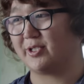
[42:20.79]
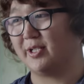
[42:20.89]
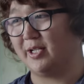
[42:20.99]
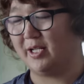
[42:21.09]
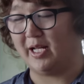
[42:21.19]

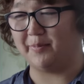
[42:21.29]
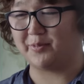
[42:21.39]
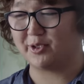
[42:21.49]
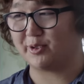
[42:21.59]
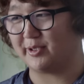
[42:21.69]
It has a
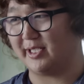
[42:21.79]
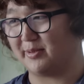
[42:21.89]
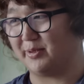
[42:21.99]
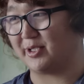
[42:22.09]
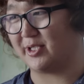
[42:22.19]
hard life
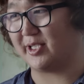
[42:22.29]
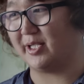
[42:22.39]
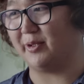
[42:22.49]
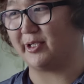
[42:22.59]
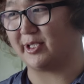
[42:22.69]
in the
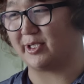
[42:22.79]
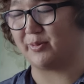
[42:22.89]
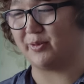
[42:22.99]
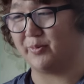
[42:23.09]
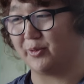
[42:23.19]
desert and
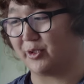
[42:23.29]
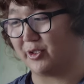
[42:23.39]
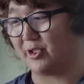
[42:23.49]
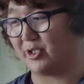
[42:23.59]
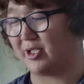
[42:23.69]
hardly
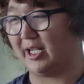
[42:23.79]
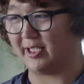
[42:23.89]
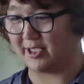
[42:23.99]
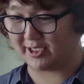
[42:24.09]
anything to eat.